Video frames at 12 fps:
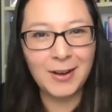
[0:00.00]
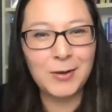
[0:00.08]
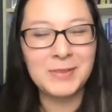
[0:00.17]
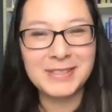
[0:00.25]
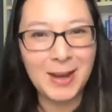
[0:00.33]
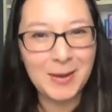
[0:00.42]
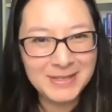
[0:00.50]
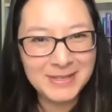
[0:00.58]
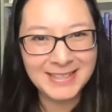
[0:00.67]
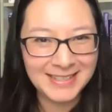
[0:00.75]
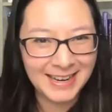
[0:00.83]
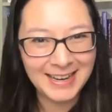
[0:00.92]
almost
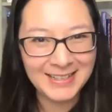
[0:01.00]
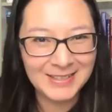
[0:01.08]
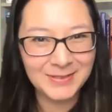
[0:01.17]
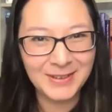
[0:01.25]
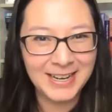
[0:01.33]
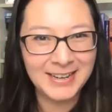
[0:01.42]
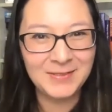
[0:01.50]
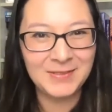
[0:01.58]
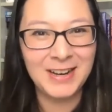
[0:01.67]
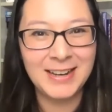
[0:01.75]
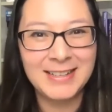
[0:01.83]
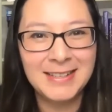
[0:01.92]
opposite sides right
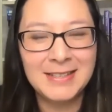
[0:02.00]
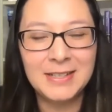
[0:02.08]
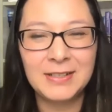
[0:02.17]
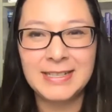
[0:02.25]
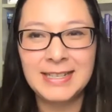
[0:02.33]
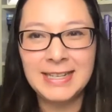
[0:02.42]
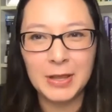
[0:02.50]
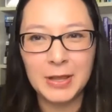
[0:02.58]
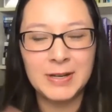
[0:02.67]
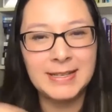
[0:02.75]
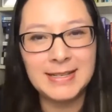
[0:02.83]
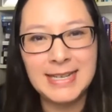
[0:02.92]
not necessarily together
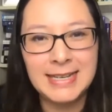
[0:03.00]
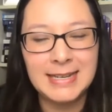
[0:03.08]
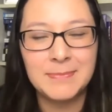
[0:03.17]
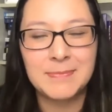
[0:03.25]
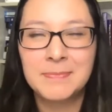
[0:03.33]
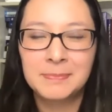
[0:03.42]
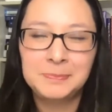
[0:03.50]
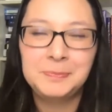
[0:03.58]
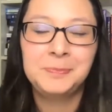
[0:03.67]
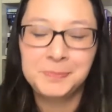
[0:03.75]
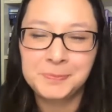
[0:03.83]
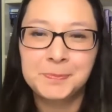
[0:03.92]
as a team
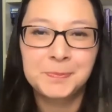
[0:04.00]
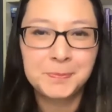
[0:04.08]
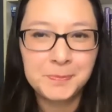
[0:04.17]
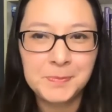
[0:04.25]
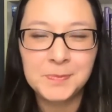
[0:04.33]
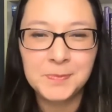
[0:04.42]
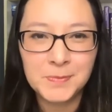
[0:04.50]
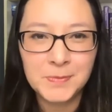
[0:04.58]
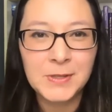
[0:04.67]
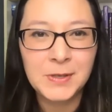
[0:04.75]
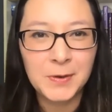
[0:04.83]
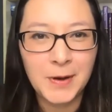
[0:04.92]

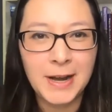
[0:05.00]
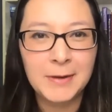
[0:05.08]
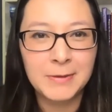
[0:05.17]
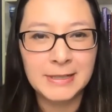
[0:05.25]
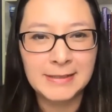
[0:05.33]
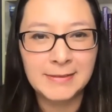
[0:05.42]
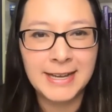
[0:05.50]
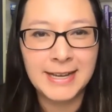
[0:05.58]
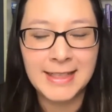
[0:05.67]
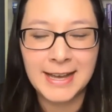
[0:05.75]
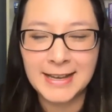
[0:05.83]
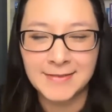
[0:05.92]
so i really like
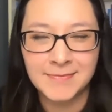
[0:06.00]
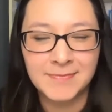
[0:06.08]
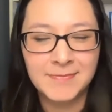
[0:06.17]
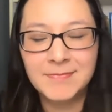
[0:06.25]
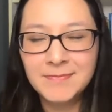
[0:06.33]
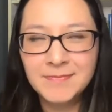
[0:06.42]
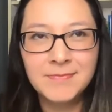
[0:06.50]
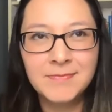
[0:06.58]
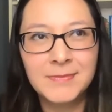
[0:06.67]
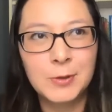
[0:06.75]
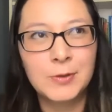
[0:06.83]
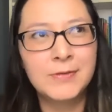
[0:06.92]
that
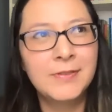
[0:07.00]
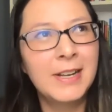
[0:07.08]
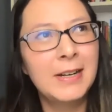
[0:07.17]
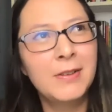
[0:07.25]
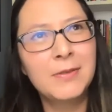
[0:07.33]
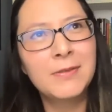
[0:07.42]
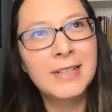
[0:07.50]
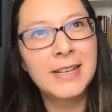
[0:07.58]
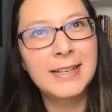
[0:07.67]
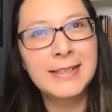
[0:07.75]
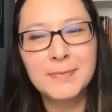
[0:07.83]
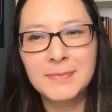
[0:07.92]
sort of i don't know i
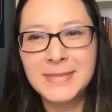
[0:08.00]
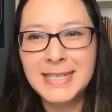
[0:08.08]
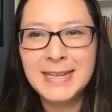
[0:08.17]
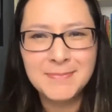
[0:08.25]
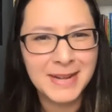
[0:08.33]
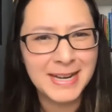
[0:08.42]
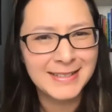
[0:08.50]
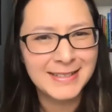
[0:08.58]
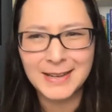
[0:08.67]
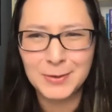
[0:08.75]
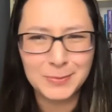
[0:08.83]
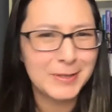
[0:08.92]
guess team mindset
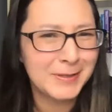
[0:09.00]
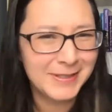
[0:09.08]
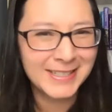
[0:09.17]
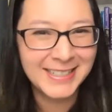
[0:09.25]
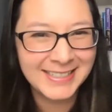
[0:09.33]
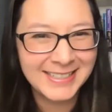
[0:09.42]
almost